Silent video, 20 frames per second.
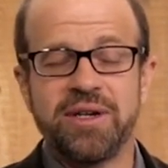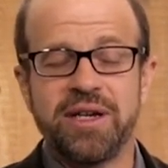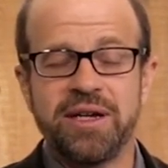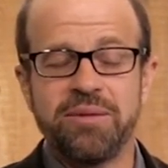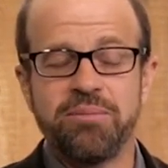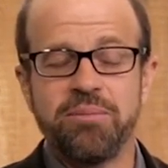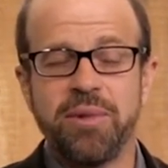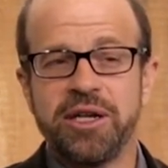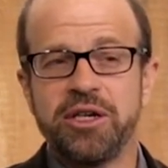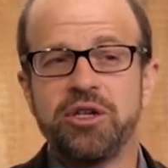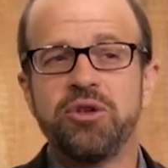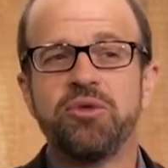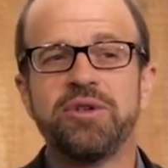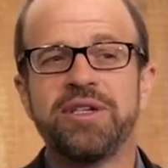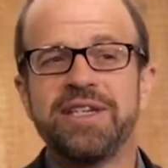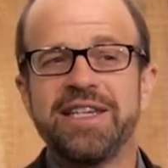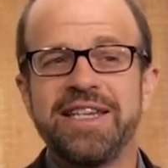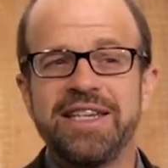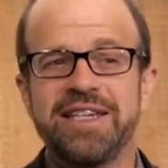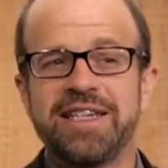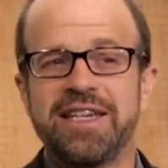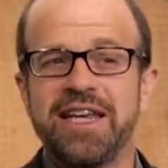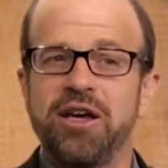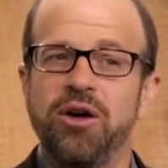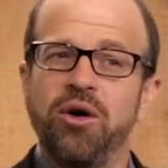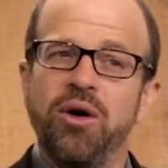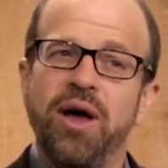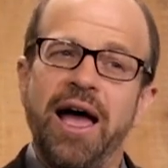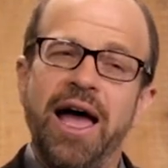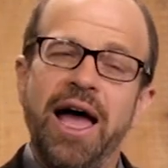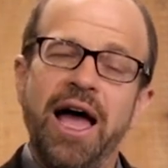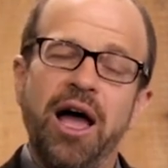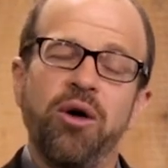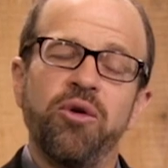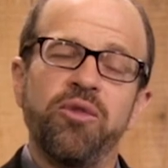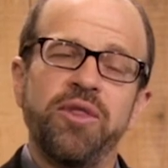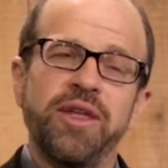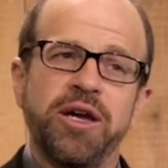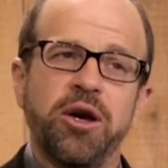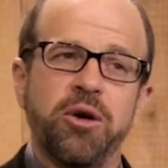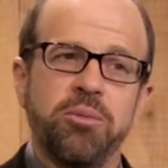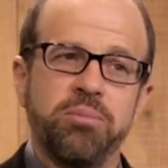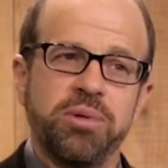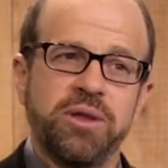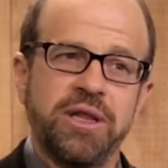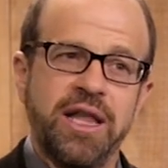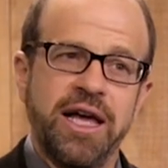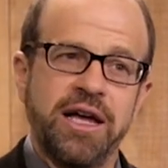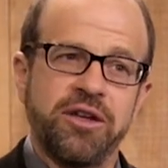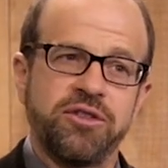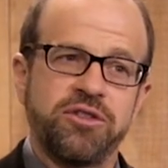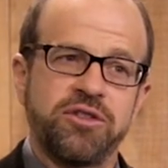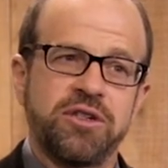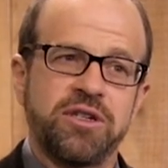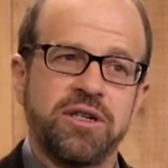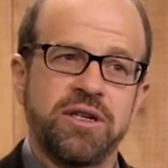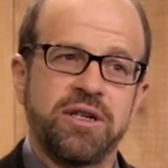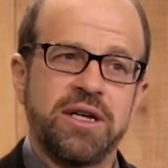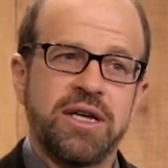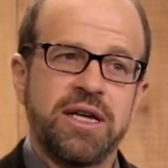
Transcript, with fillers: in minute detail how they are blessed.